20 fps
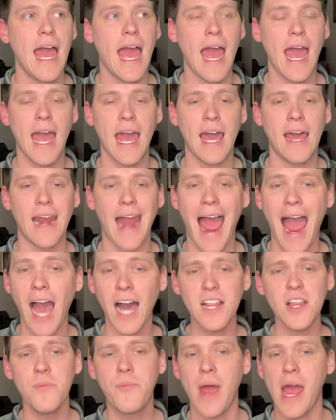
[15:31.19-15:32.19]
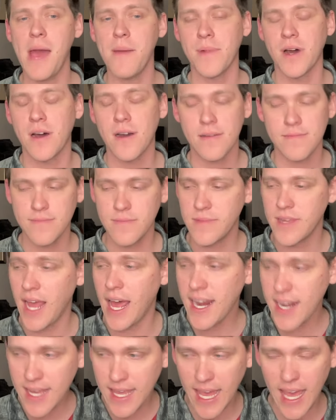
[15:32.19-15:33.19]
And Alabama,
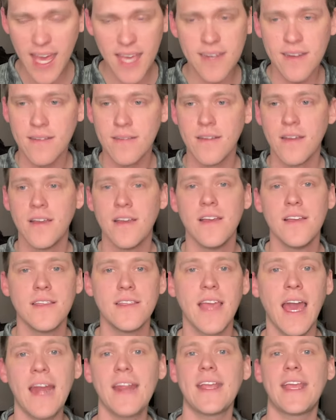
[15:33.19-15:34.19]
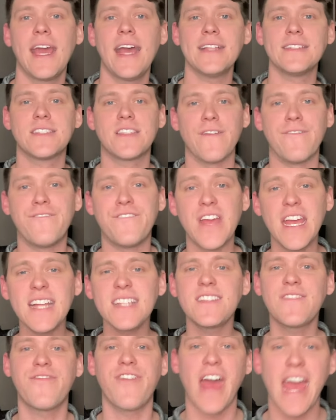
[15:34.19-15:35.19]
yet again,
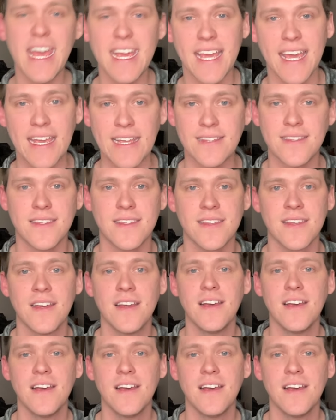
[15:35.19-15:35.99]
defeats Vegas,